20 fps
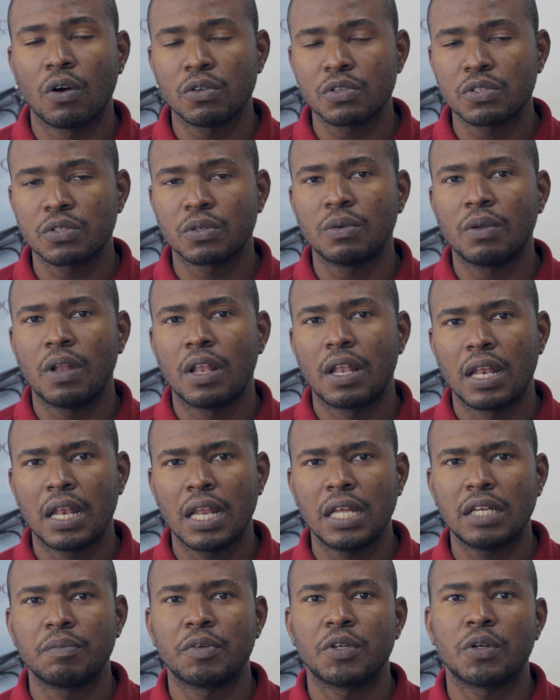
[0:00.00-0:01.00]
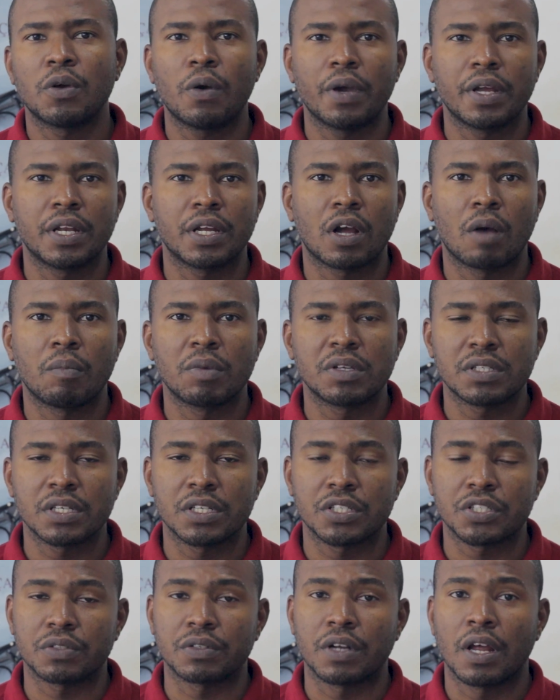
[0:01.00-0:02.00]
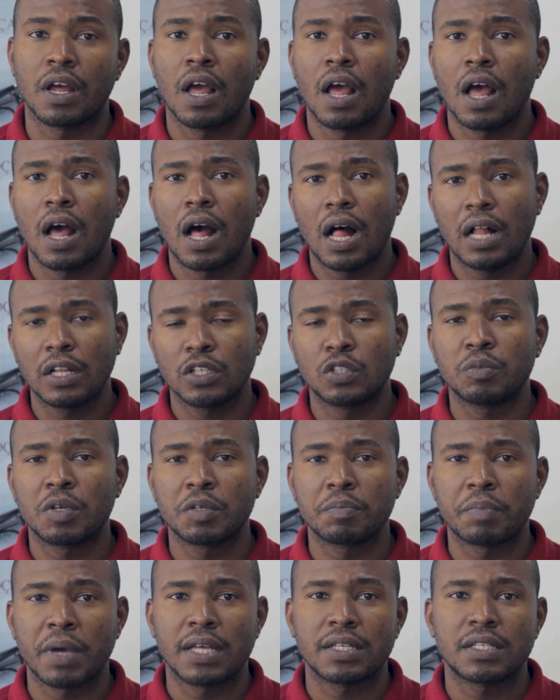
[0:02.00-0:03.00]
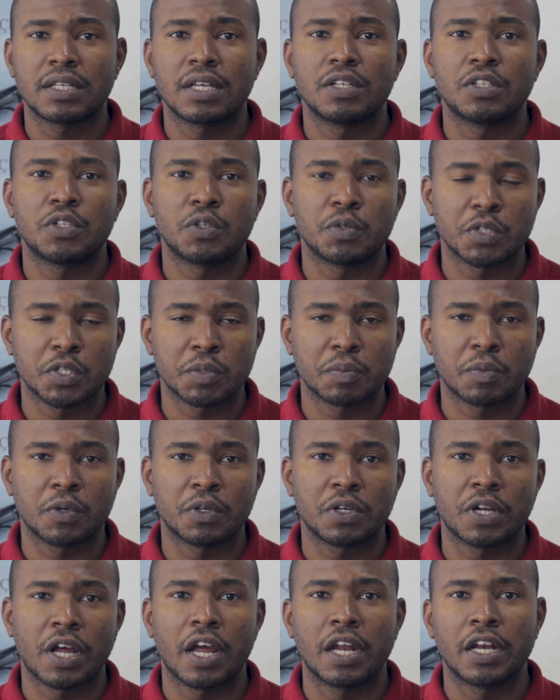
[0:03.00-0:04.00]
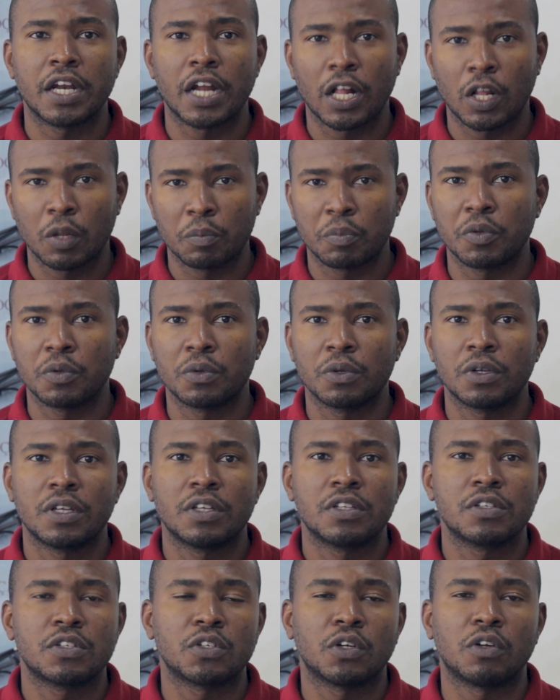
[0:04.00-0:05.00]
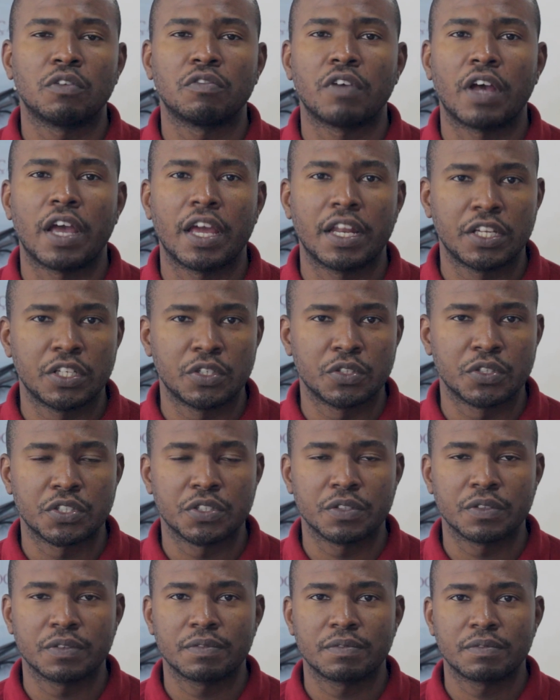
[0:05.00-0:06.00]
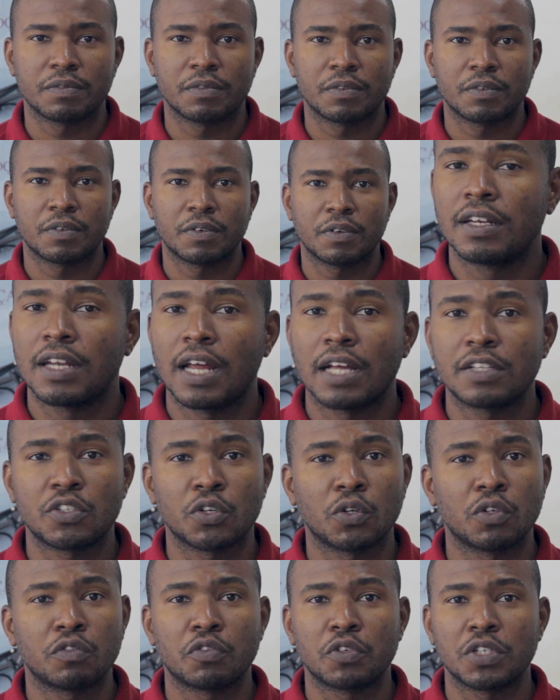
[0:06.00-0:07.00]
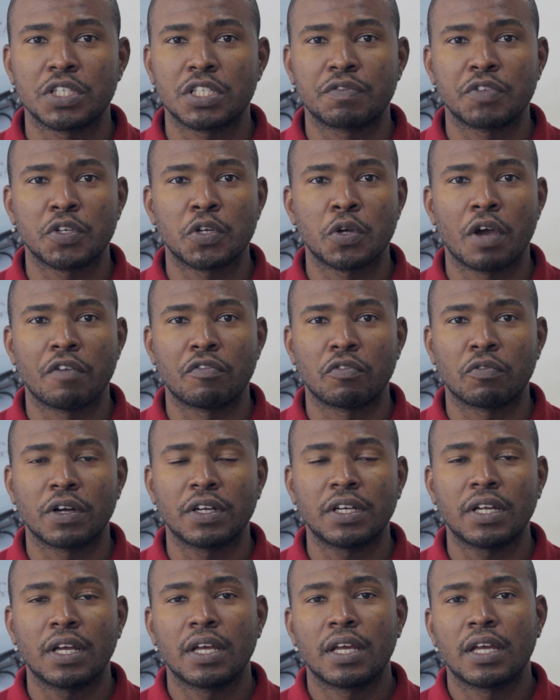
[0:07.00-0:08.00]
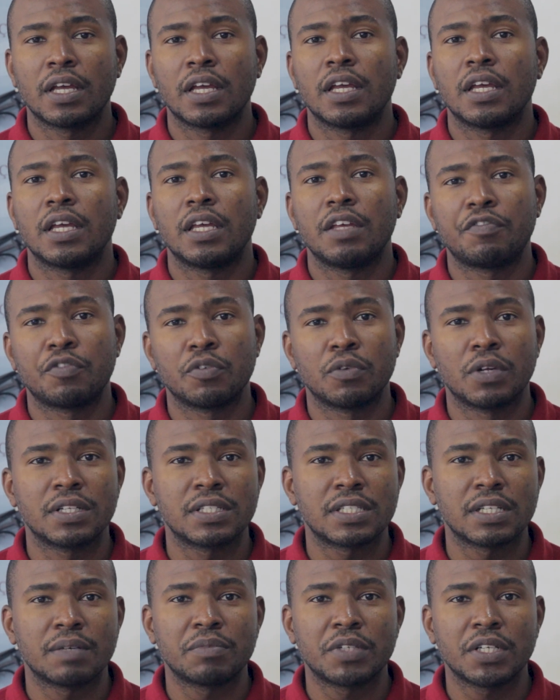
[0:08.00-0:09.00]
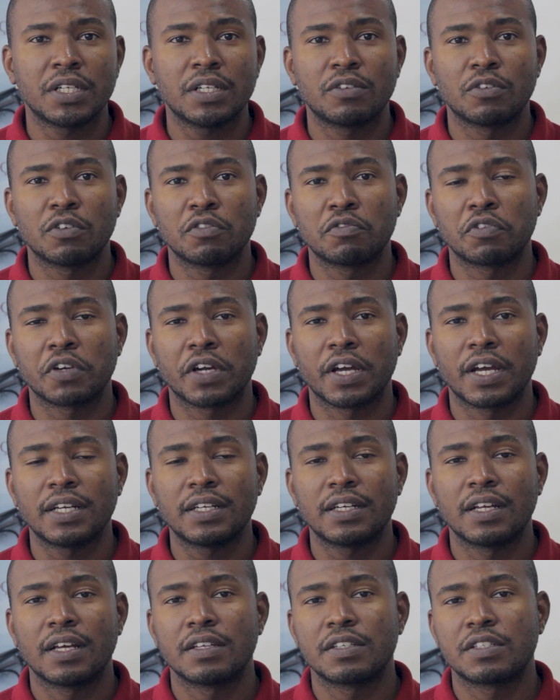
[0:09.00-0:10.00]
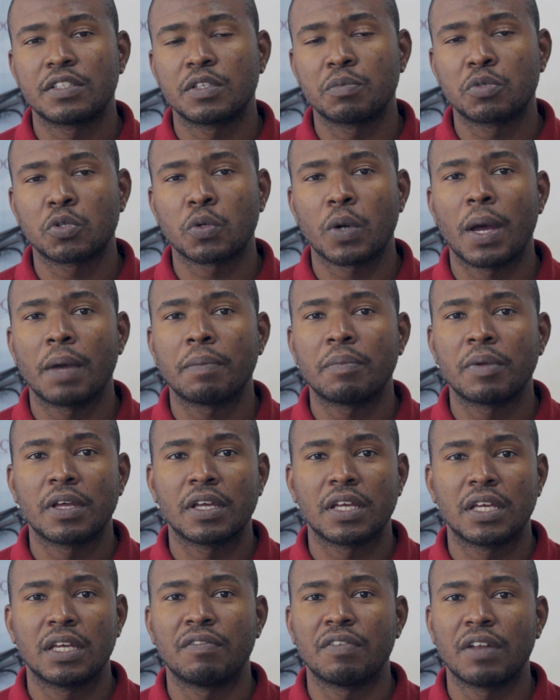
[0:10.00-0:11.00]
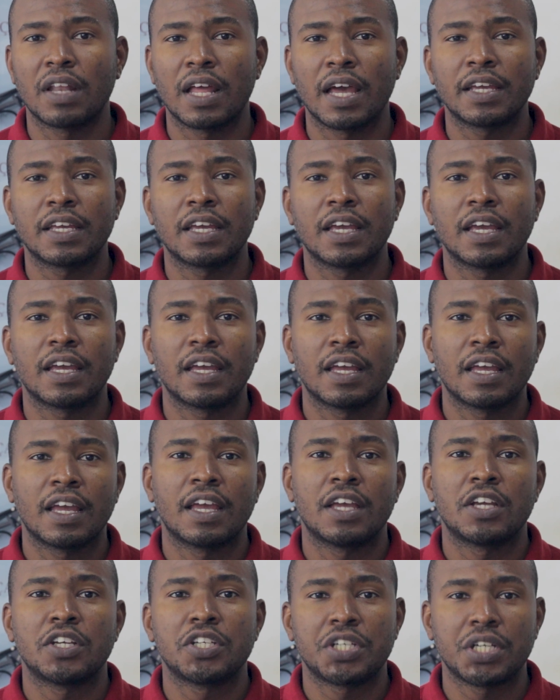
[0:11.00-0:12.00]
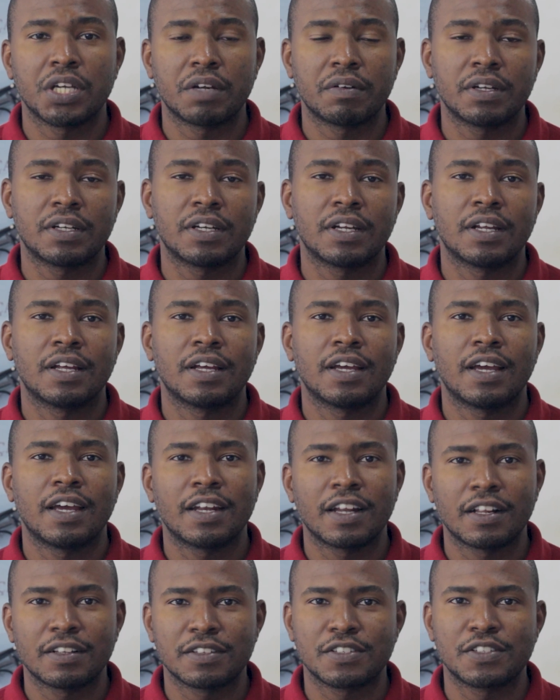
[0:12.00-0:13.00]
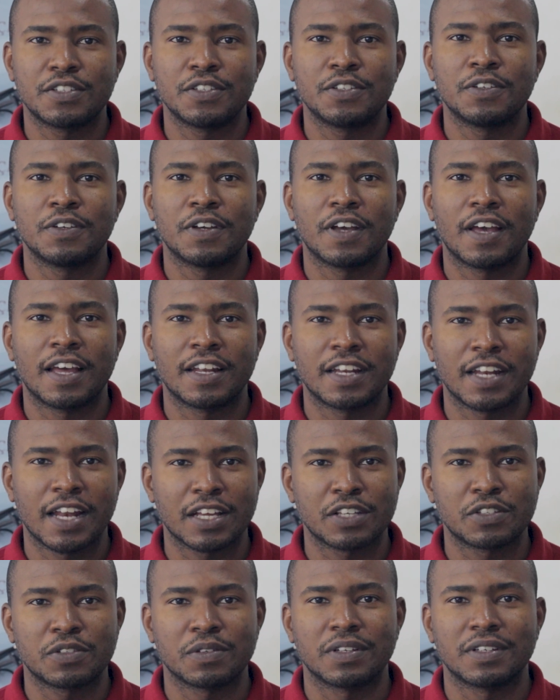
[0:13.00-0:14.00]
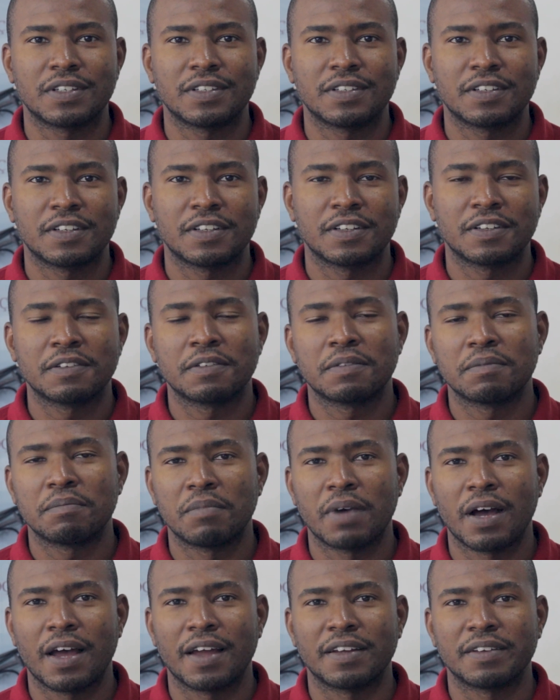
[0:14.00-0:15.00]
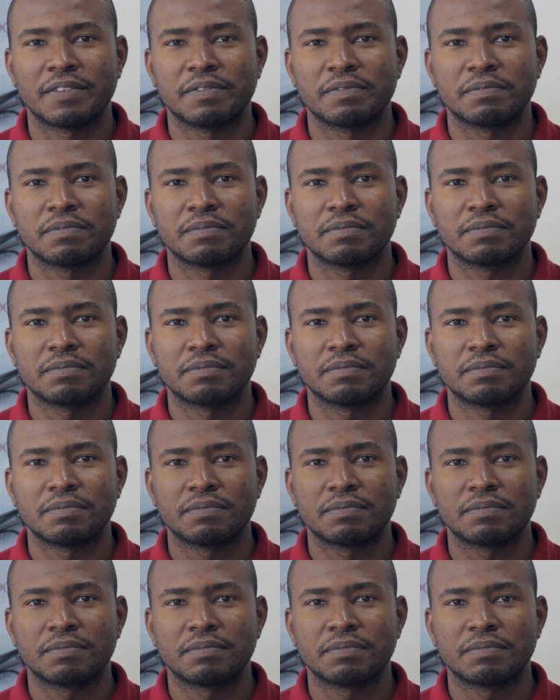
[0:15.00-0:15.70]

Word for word: also let me know in the comment section. I'll do my best to respond and help you solve any issue. That's all for this video everyone. If you learned something, don't forget, subscribe, give a like, share it, and I'll see you in the next one. Bye.